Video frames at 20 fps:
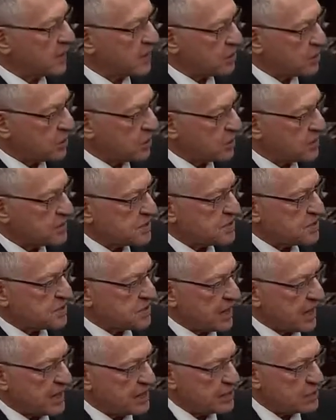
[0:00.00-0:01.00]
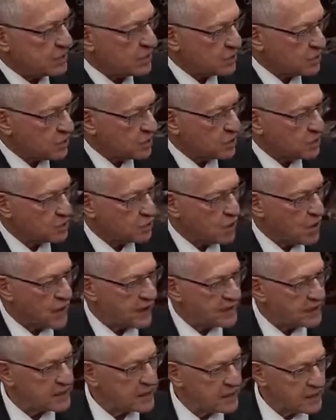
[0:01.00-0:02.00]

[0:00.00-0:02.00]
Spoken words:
Curtis and Dwight